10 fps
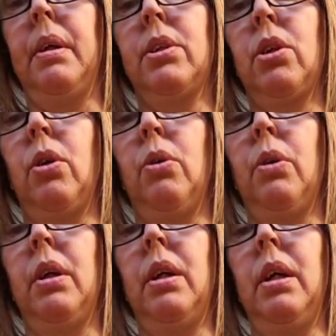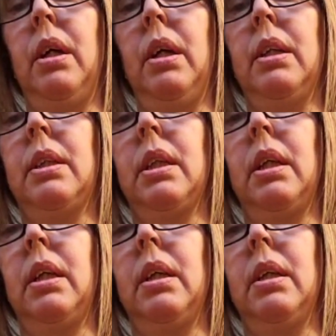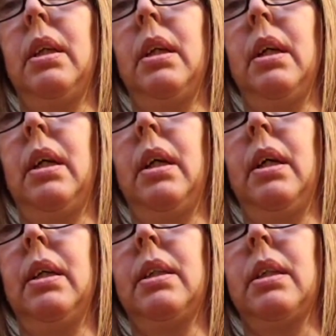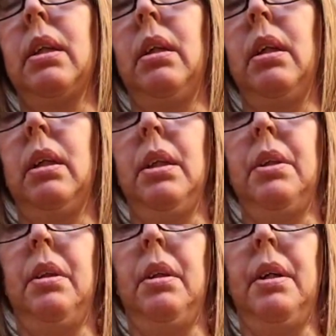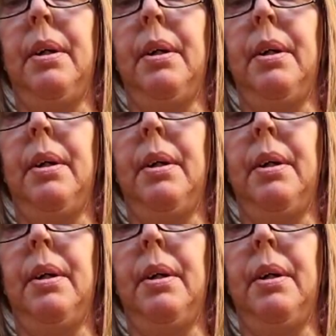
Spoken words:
So it's still a little,